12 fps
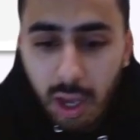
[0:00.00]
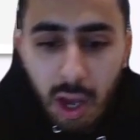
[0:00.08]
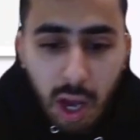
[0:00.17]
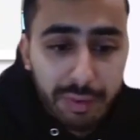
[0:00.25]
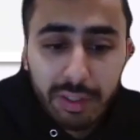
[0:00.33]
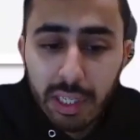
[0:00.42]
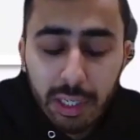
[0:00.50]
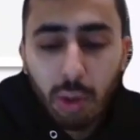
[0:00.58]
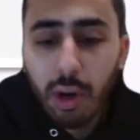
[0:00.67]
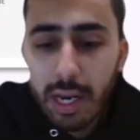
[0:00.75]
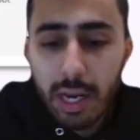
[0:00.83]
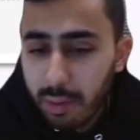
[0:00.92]
Obviously, in
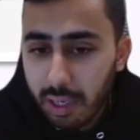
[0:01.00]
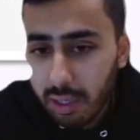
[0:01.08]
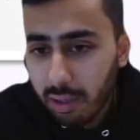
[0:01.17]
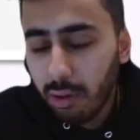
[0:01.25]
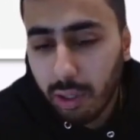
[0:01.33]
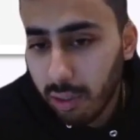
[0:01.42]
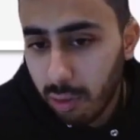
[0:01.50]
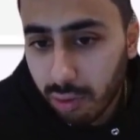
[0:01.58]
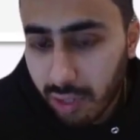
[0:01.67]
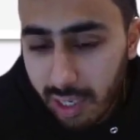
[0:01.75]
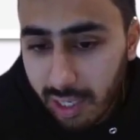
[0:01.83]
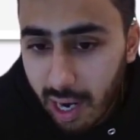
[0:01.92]
your IDP, you can use any